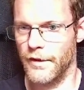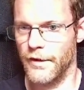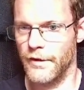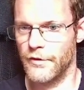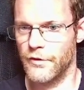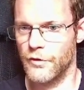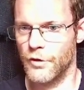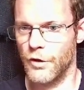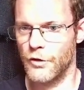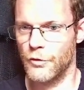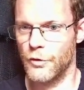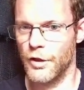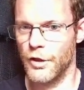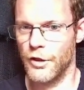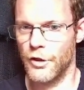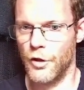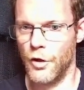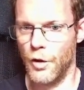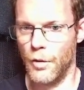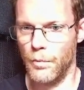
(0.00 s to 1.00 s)
not really
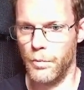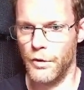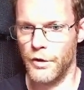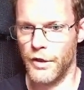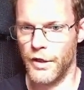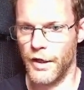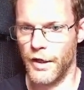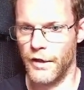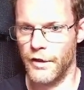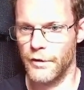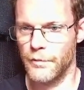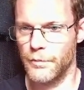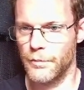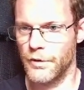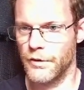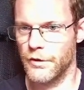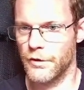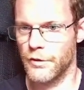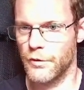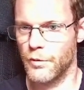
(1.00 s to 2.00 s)
complicated, but
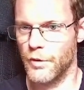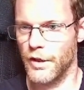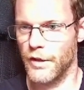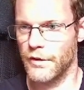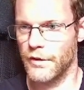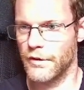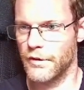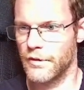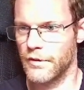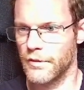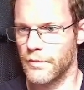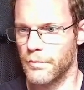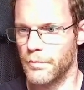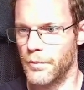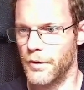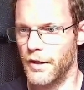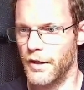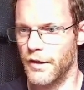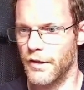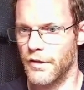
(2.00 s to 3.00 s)
a quite
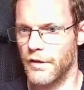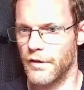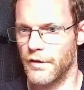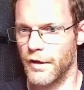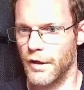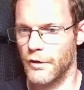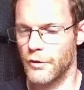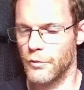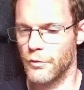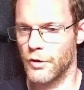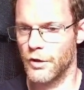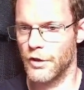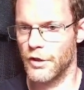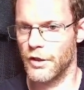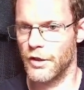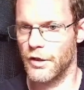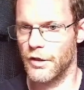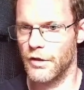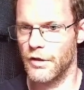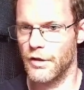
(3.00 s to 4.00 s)
big network
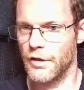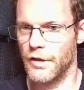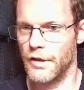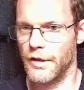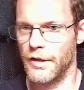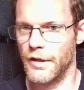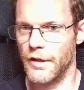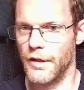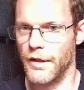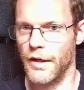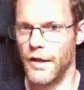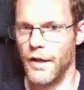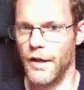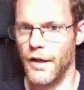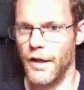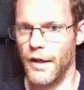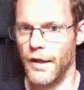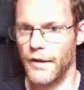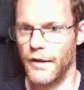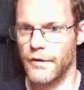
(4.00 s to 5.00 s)
here,
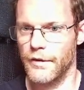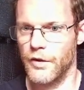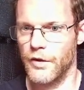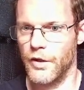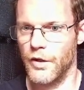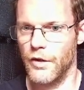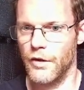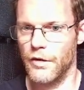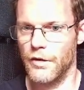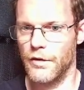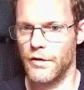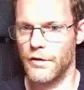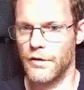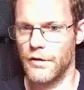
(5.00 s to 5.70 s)
and here